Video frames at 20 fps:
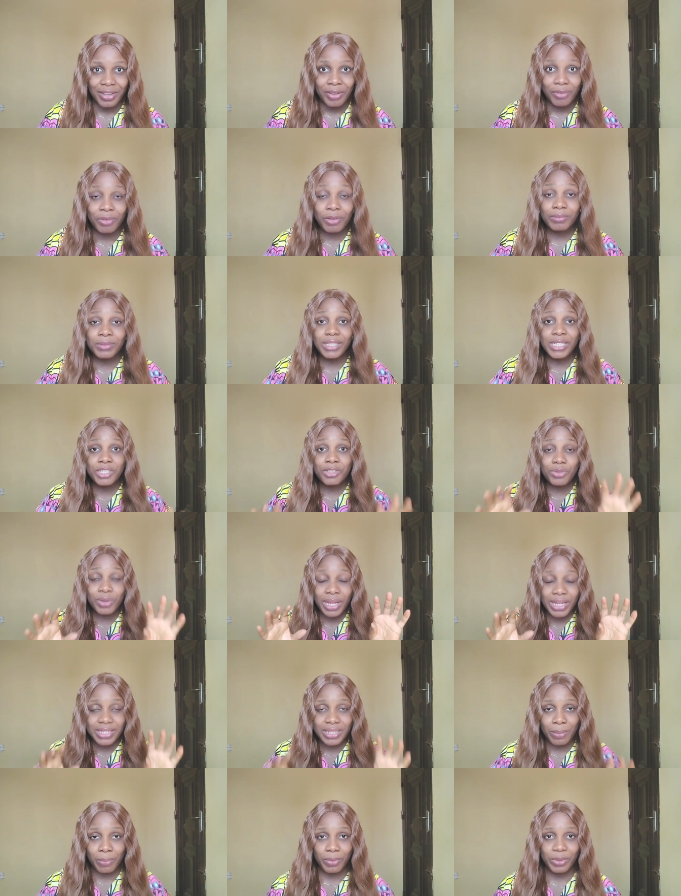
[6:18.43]
from the literal
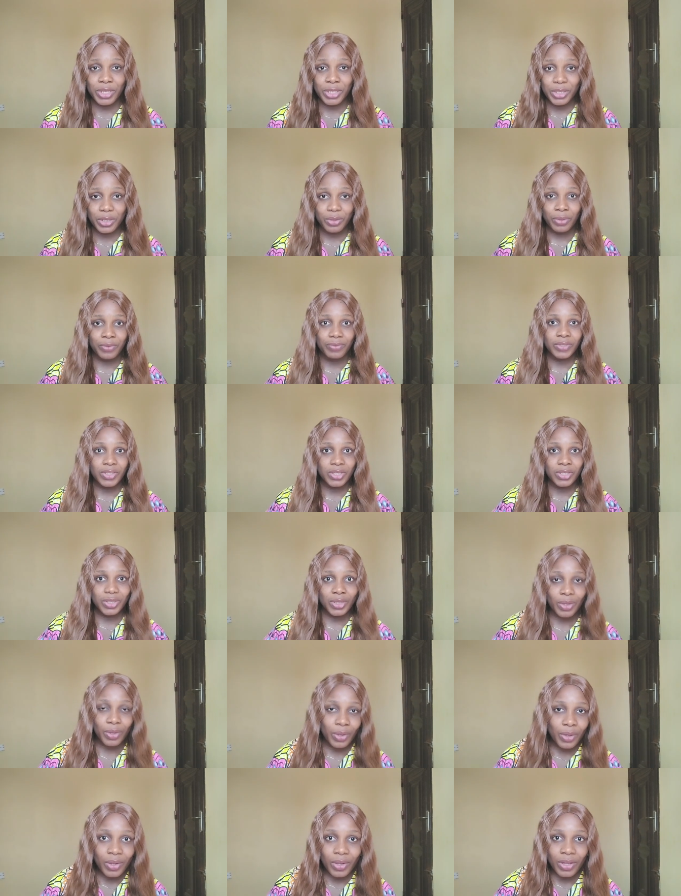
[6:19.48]
interpretation of this
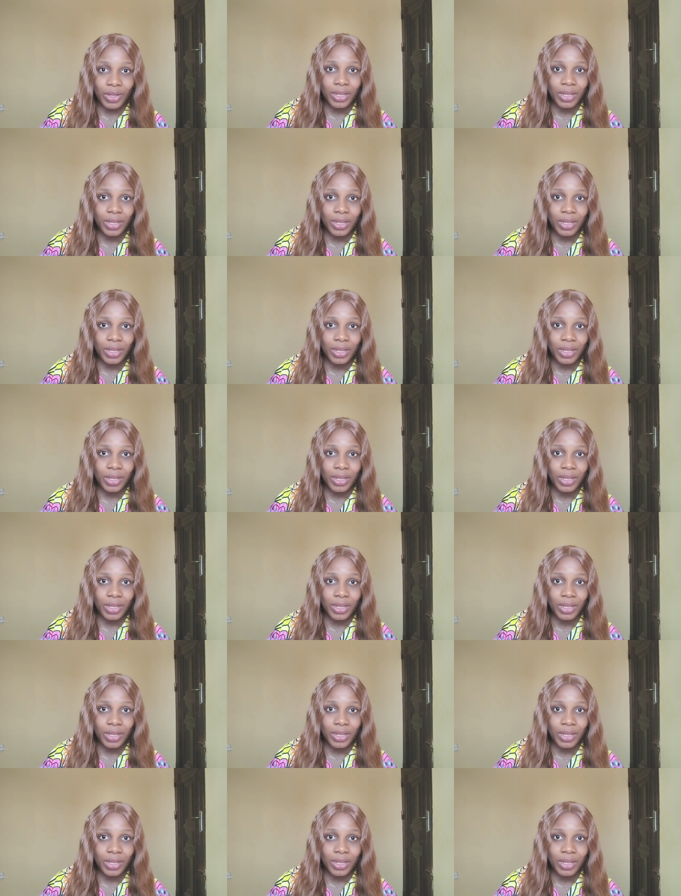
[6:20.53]
law,